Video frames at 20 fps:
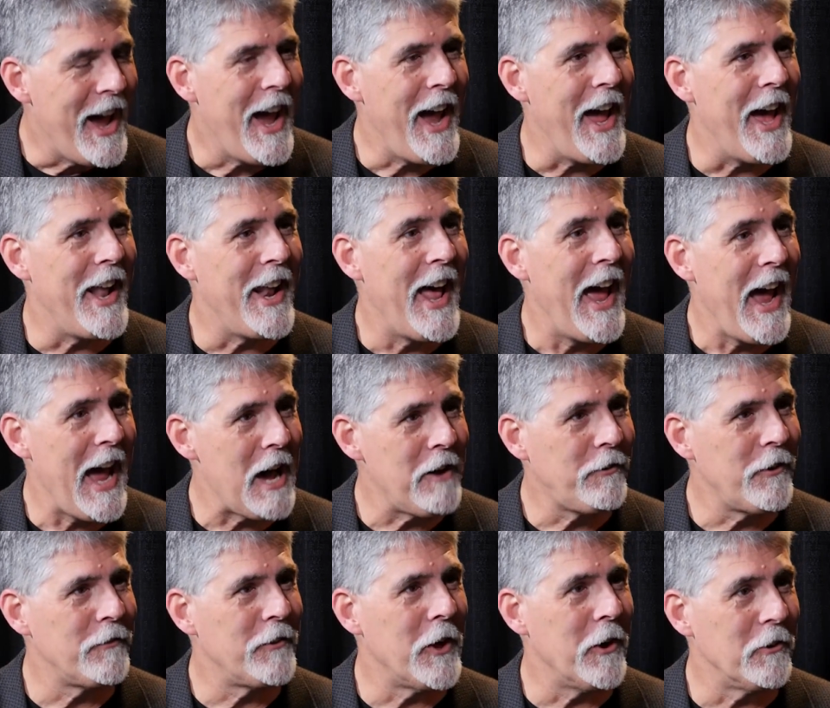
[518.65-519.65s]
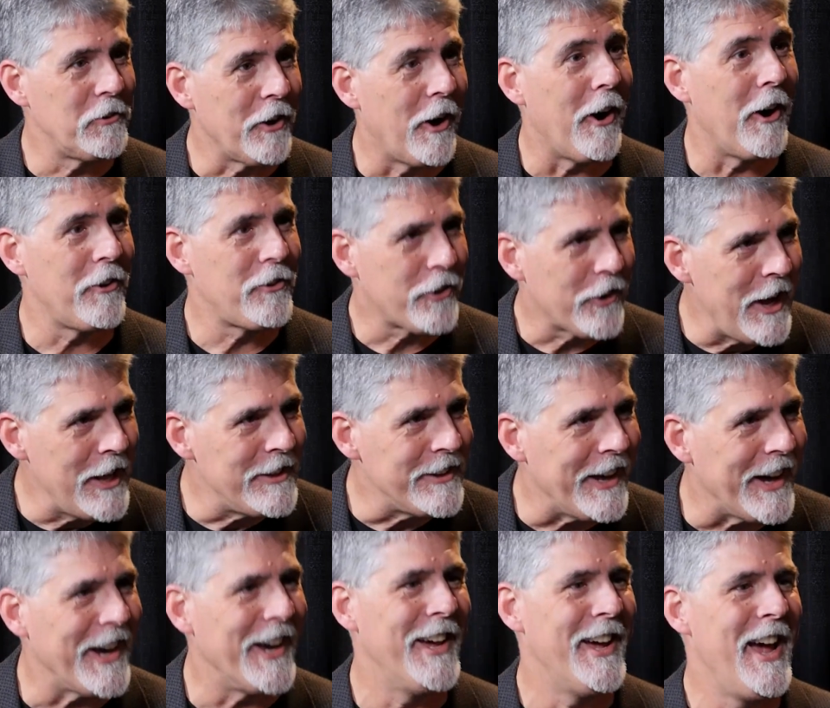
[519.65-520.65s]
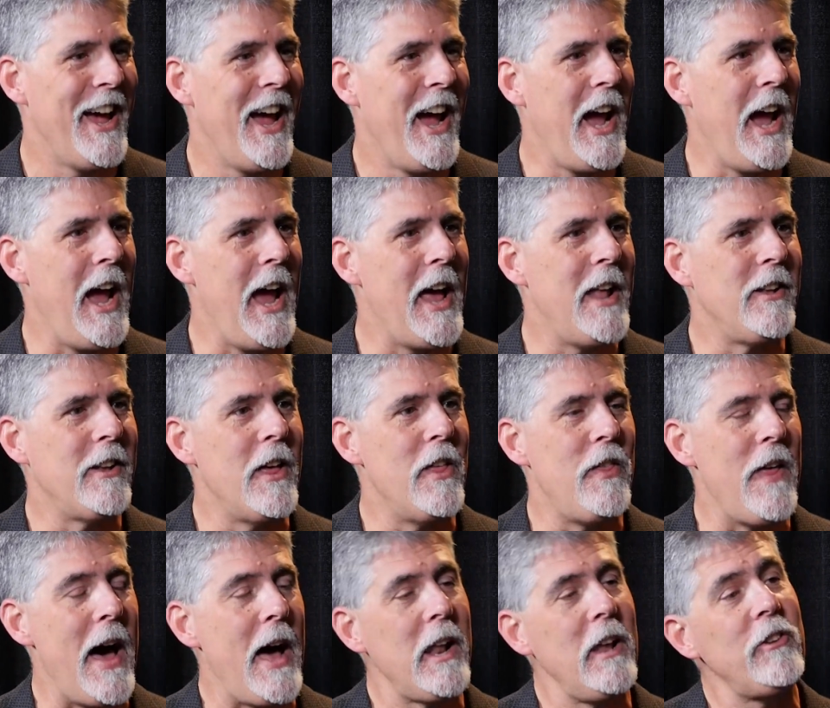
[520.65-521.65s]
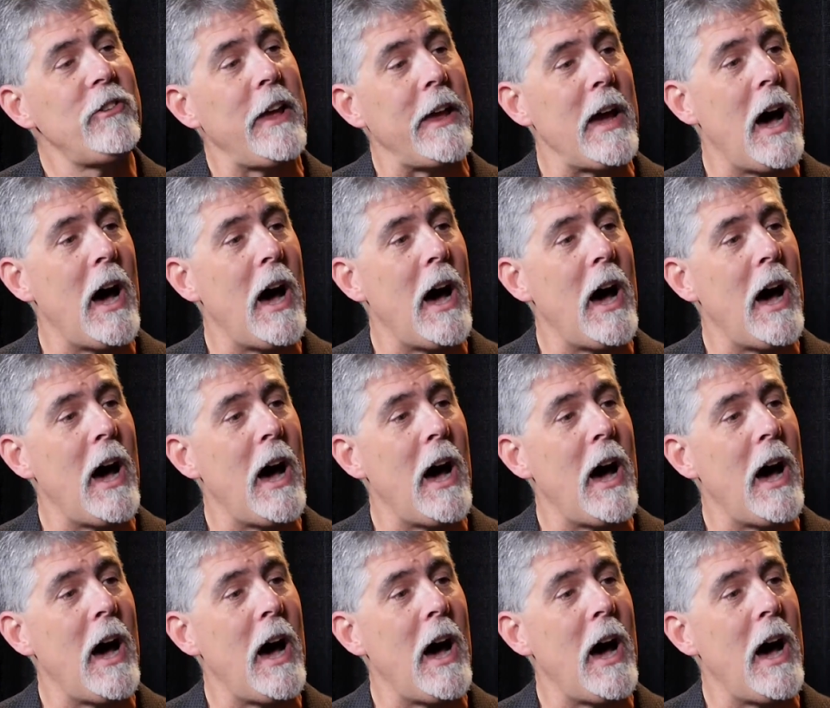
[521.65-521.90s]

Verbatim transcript: And half of those are trending. And that is a